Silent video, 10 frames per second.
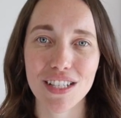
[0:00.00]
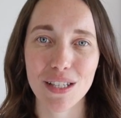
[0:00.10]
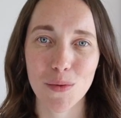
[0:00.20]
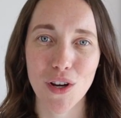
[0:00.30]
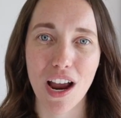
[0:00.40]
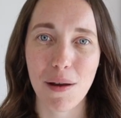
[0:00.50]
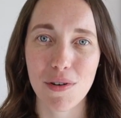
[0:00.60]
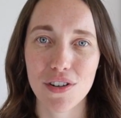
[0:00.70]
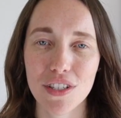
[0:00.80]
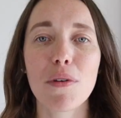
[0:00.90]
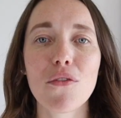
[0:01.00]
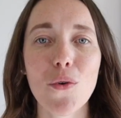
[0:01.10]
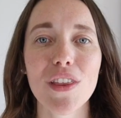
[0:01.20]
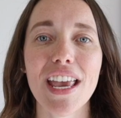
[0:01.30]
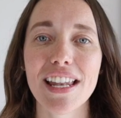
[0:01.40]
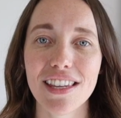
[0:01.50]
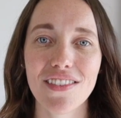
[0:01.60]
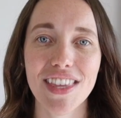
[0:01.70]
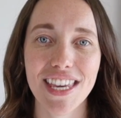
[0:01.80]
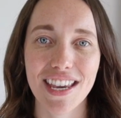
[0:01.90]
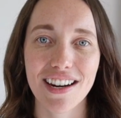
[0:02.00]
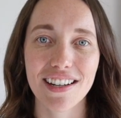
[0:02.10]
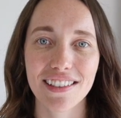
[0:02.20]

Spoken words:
subscribers before the end of the year.